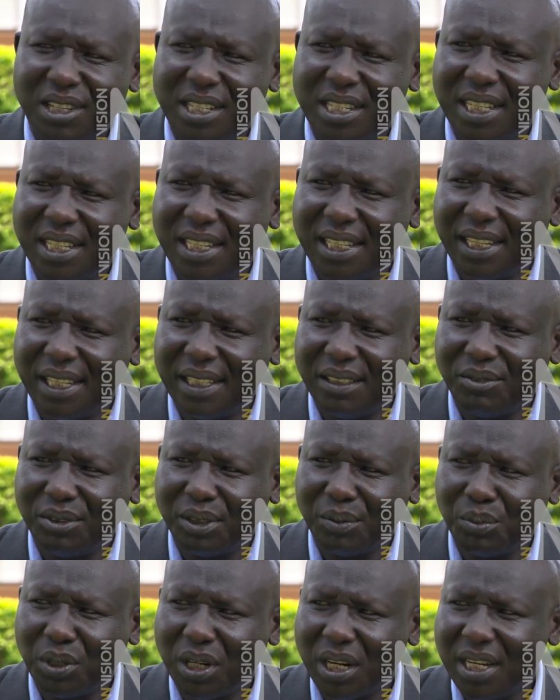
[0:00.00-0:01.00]
Reaching here in
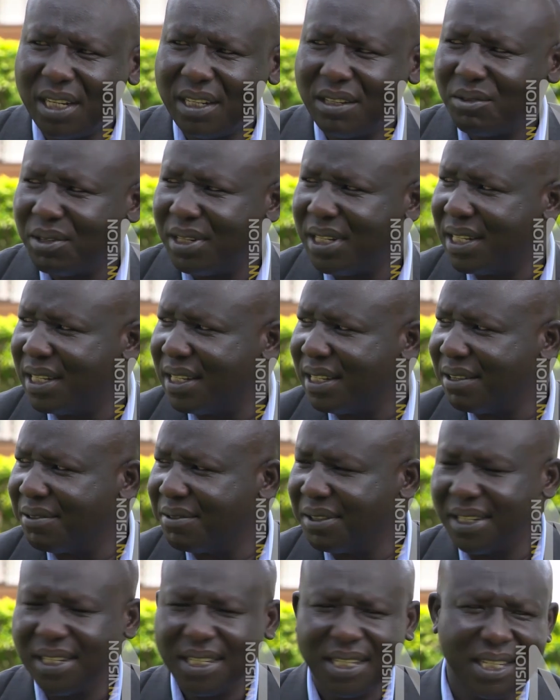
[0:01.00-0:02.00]
February twenty
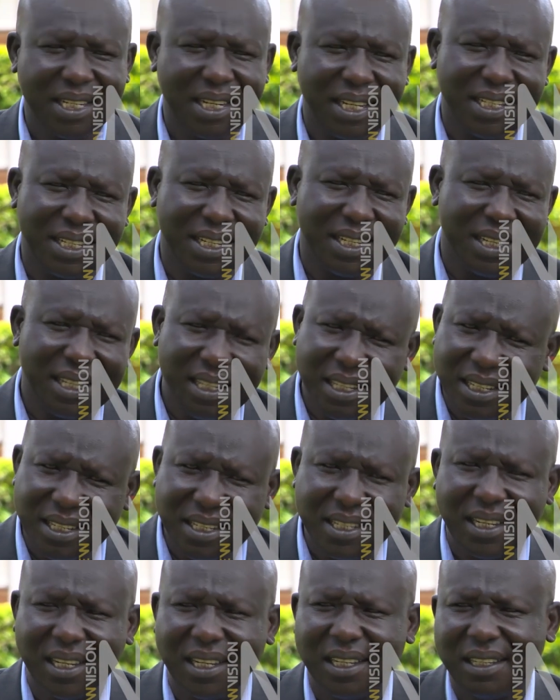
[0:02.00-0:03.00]
seventeen as a head
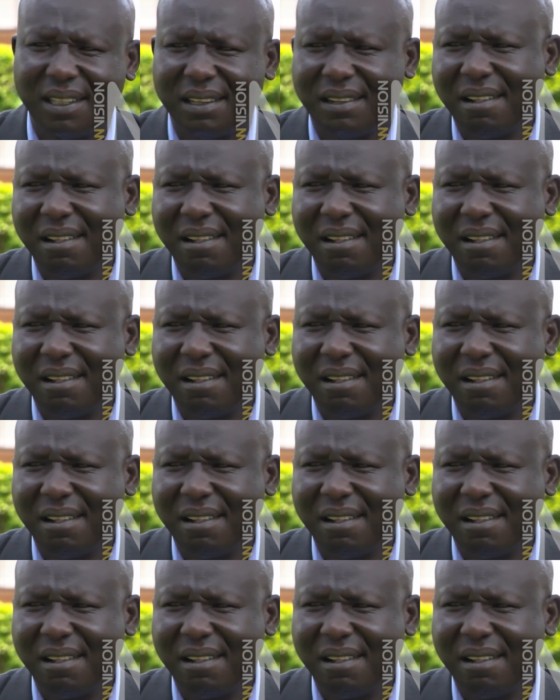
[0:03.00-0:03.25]
teacher,